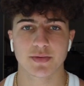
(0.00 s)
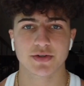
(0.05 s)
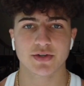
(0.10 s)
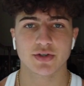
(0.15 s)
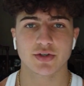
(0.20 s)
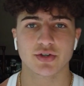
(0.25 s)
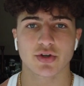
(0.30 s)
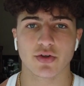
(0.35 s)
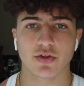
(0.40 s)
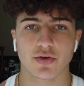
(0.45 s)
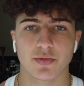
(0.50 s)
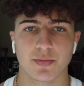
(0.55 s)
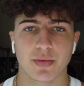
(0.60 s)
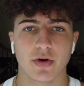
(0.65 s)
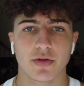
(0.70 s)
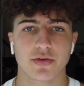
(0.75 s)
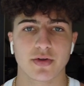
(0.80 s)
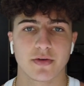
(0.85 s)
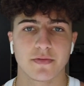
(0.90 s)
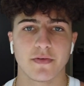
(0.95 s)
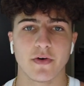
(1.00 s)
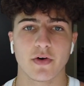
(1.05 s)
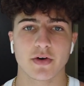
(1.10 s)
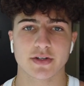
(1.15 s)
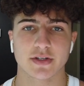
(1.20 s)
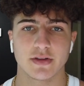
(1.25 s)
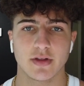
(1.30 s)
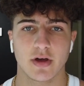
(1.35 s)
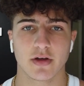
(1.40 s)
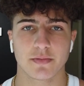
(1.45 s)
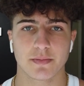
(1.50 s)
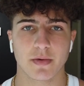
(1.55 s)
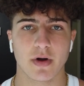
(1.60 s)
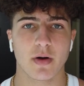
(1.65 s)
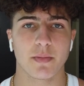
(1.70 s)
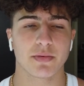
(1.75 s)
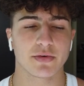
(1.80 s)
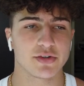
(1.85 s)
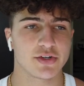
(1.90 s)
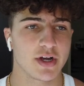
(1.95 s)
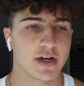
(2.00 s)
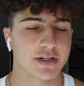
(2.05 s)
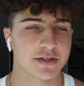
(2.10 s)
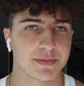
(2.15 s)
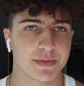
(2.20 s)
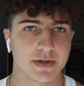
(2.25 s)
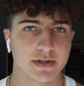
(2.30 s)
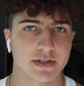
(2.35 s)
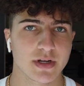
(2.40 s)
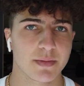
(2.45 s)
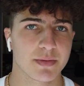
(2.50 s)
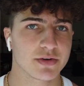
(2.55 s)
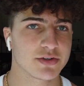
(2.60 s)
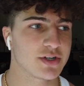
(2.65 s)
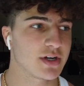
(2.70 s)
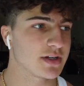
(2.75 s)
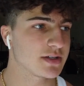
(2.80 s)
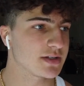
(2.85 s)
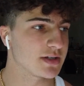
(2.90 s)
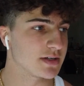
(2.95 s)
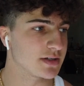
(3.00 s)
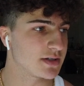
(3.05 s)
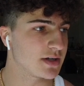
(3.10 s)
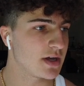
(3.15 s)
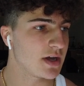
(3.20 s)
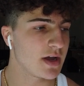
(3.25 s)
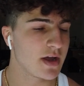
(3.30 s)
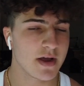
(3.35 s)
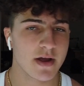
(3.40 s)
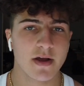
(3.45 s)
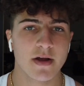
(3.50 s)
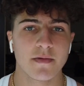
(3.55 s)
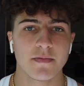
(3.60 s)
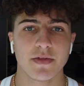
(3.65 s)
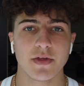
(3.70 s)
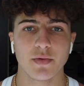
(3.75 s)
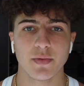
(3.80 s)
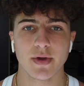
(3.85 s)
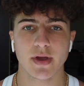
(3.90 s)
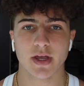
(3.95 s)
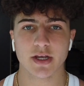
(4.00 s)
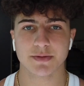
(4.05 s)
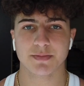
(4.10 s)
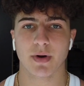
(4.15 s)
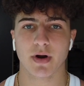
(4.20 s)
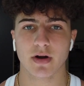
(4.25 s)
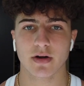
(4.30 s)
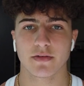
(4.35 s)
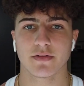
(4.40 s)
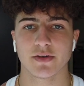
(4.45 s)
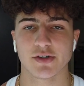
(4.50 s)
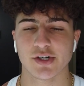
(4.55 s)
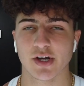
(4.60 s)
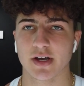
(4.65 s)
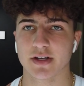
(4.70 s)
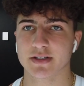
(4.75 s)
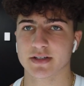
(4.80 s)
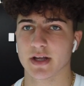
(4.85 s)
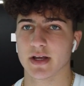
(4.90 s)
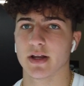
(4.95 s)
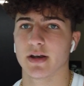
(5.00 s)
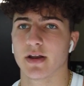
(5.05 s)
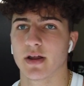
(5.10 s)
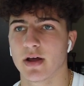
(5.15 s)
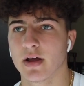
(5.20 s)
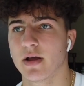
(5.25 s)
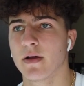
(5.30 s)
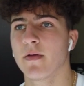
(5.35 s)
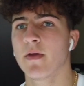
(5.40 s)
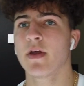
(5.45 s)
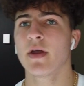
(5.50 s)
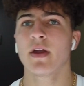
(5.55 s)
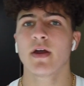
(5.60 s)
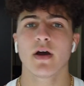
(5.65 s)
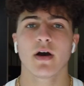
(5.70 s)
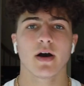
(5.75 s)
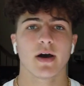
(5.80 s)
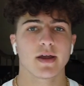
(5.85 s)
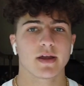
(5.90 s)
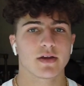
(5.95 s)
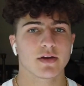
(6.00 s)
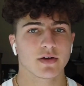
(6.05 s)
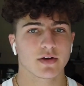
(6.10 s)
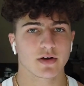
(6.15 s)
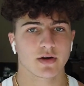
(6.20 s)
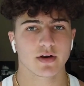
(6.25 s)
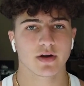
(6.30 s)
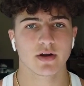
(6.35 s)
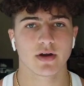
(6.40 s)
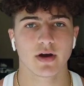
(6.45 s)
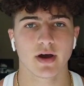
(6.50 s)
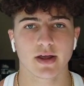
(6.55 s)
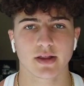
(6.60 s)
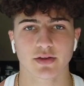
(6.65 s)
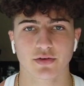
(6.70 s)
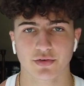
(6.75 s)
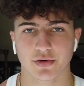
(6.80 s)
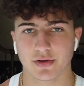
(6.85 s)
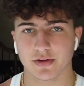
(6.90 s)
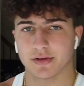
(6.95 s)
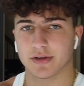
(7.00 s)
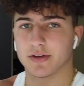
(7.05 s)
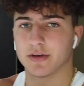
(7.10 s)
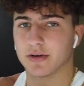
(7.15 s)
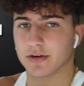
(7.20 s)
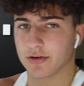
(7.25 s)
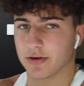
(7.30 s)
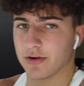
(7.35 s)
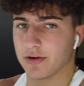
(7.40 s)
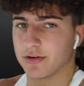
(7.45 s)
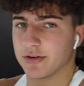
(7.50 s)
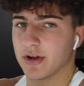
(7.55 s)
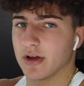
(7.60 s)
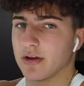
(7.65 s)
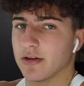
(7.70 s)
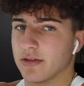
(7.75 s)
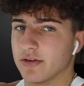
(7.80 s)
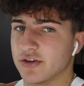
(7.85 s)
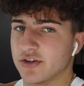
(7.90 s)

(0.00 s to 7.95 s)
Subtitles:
So they're both going to focus on the upper chest because the upper chest is the weakest part of the chest, and like the rear delt of the